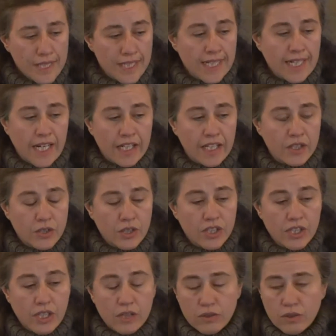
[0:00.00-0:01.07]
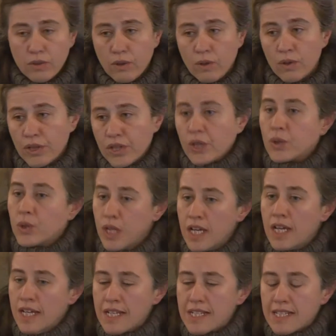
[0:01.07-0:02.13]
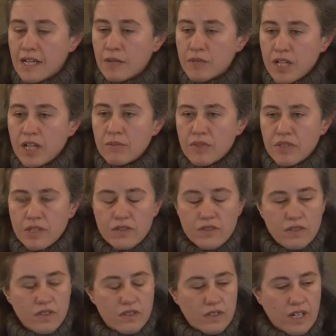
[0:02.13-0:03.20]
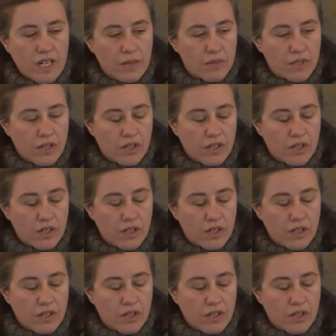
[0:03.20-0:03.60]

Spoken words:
declining turnout, although sometimes these claims